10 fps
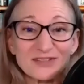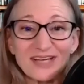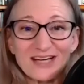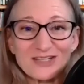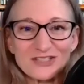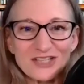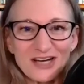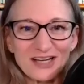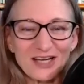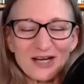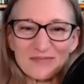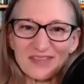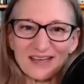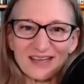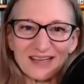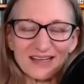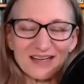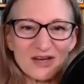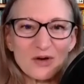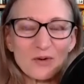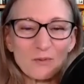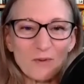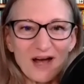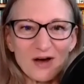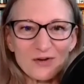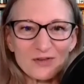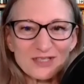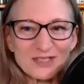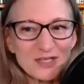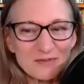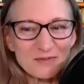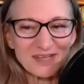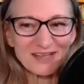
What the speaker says: As you're talking, I'm thinking, wow, this could be